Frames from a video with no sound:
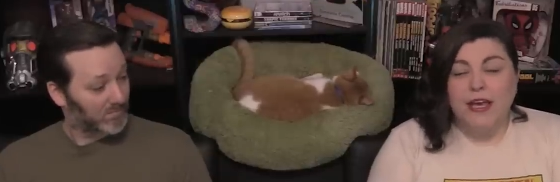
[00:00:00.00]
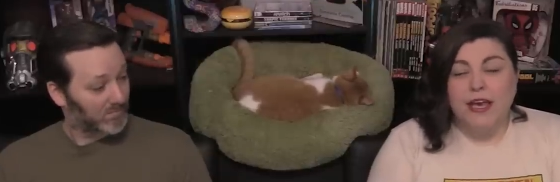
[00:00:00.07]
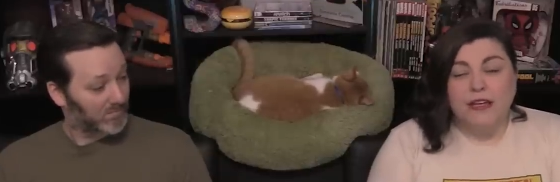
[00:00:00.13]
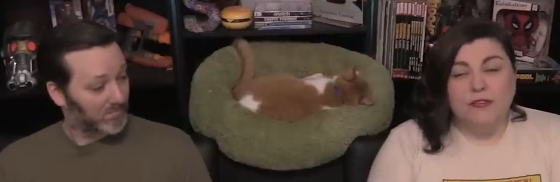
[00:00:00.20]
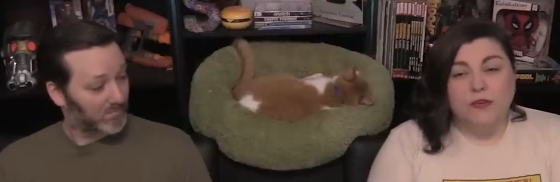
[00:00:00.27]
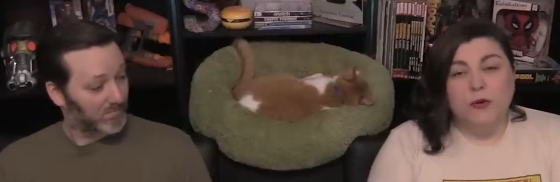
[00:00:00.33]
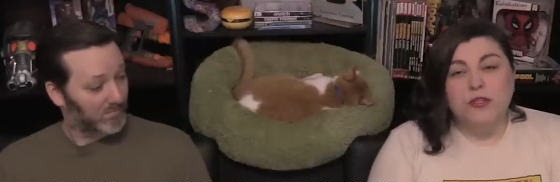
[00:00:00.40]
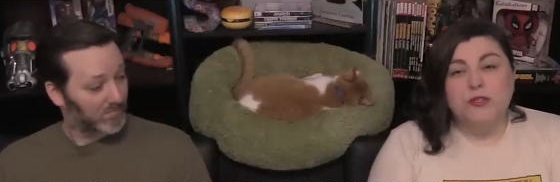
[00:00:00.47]
Speaker 1: And
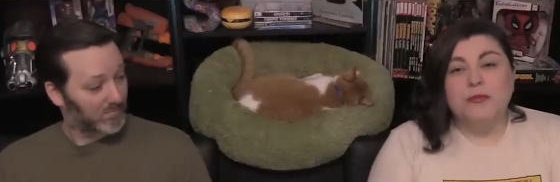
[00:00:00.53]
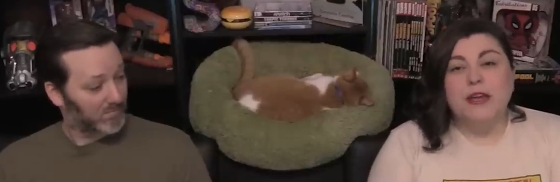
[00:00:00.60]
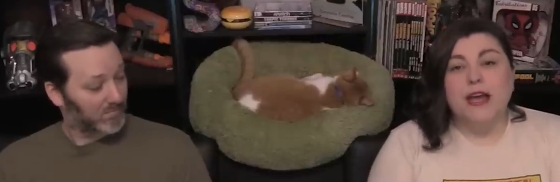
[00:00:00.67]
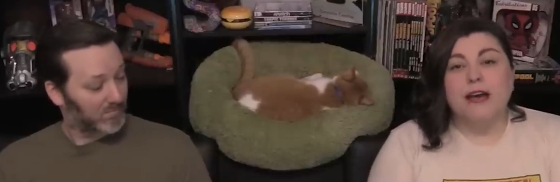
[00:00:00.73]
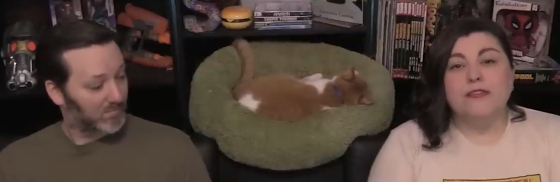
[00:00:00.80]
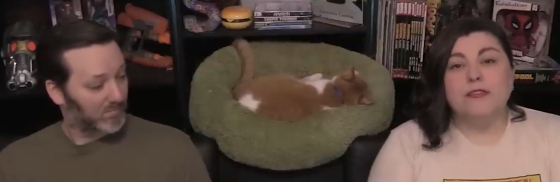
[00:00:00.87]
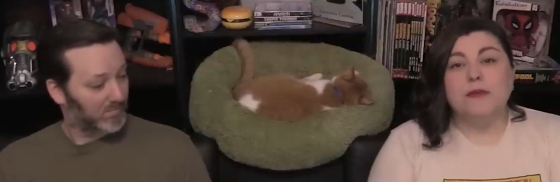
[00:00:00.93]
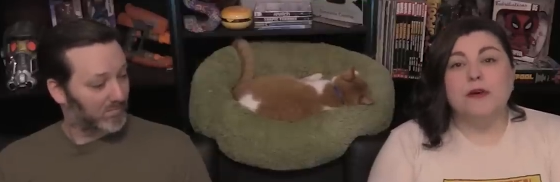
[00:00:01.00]
of course, we
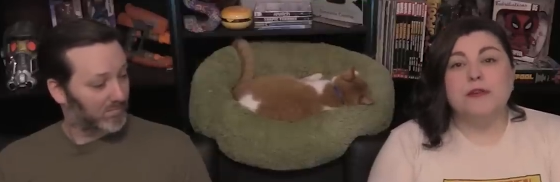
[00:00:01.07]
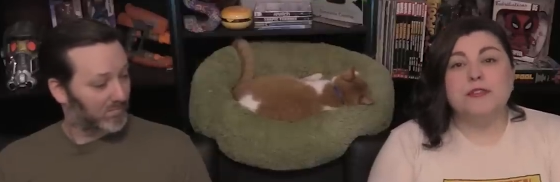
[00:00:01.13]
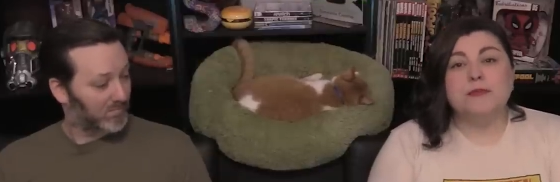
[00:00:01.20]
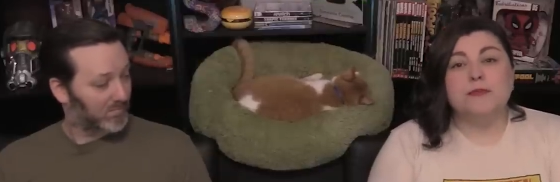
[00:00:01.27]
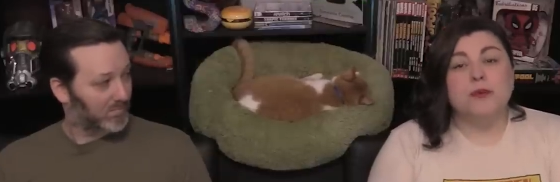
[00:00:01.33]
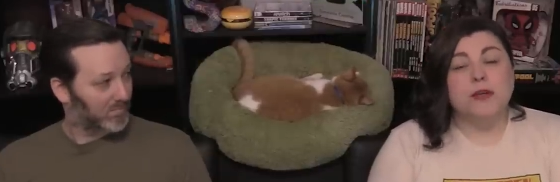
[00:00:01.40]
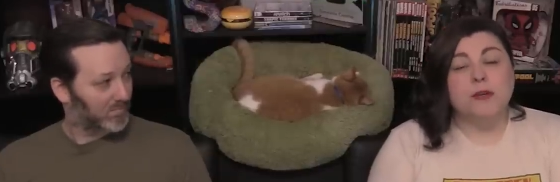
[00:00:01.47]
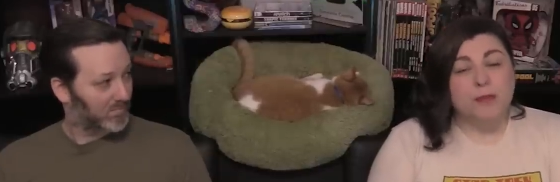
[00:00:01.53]
have the most
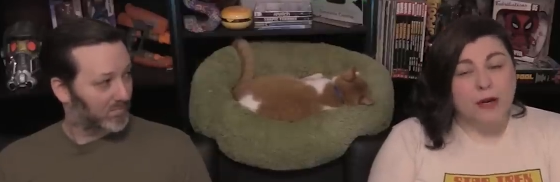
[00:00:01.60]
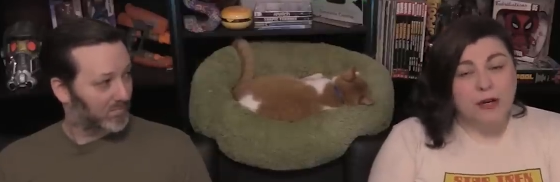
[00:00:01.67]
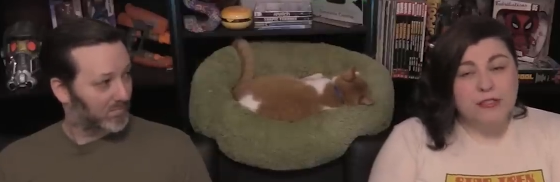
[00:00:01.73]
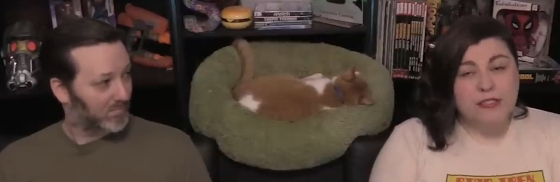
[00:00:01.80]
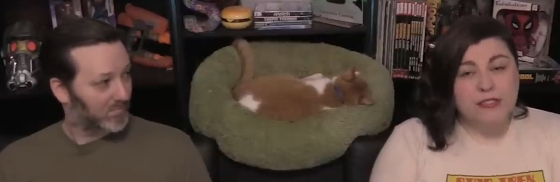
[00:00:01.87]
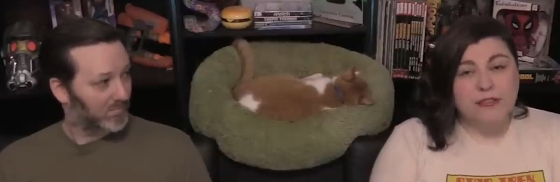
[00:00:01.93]
important person,